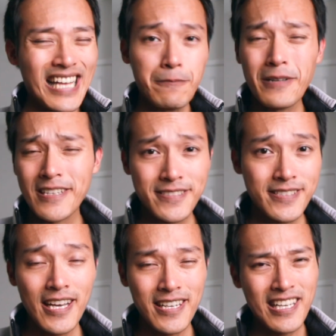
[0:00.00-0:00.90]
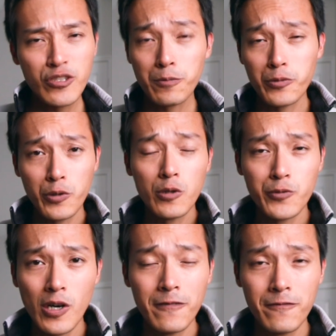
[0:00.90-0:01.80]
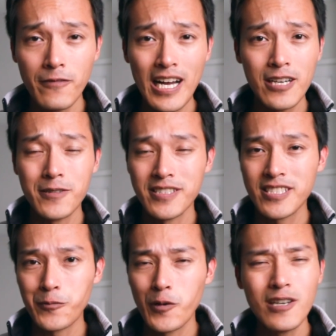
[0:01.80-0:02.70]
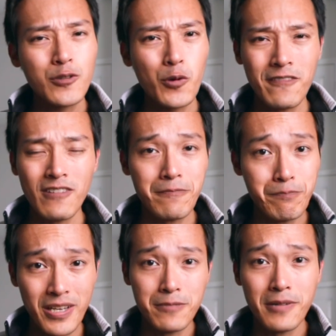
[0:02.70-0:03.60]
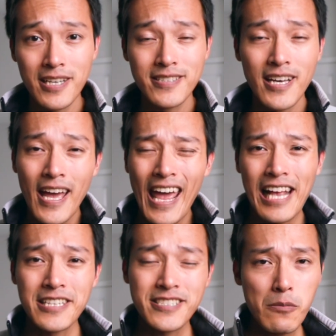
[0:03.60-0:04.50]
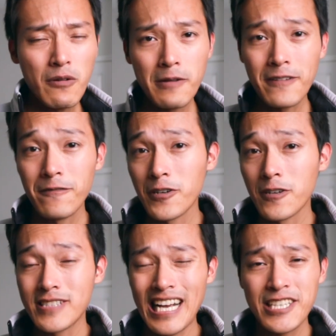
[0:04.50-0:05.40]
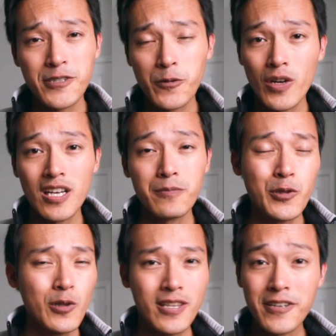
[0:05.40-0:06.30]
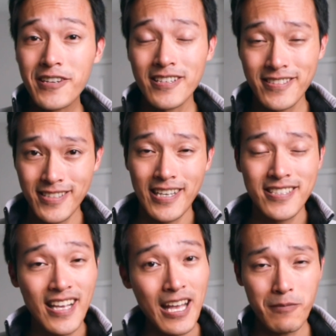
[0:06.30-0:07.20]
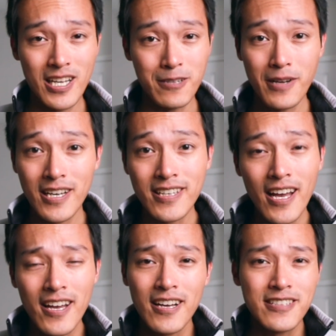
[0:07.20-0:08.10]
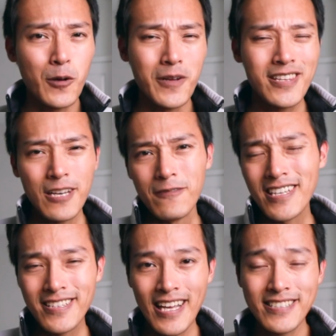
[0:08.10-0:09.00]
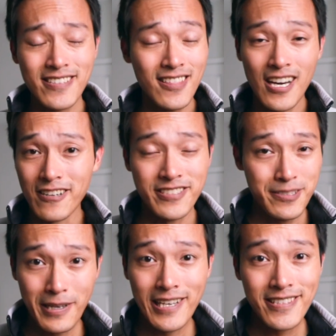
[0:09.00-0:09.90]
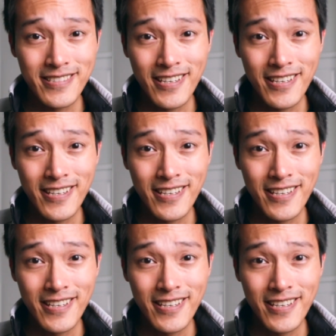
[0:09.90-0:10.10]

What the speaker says: That being said, each ProRaw file, it's around 25 megabytes, and some of my photos actually went up to 36 megabytes, so it definitely takes a lot of space.